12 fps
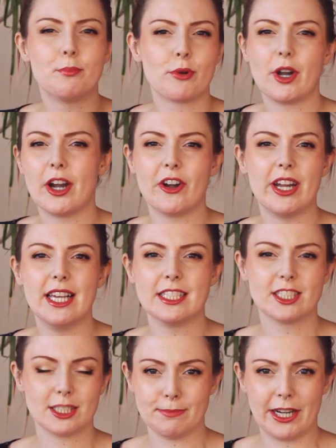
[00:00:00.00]
prairie
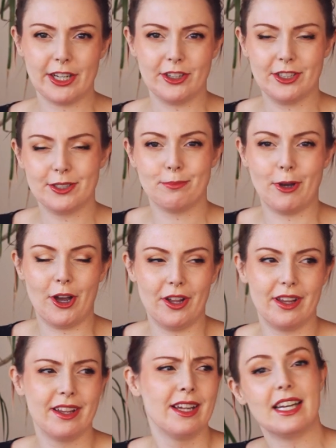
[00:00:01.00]
inspired,
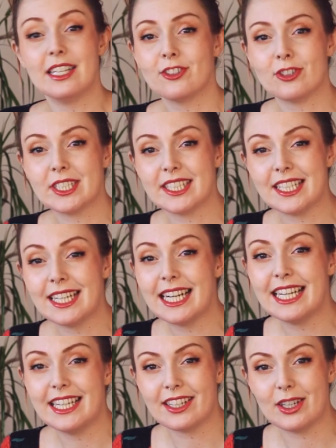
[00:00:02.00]
but
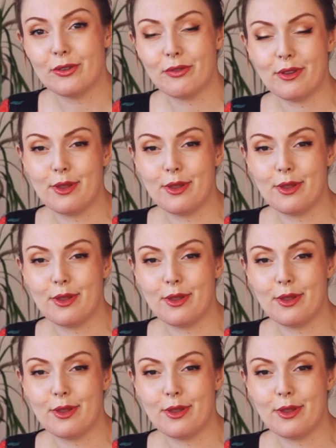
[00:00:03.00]
interestingly enough,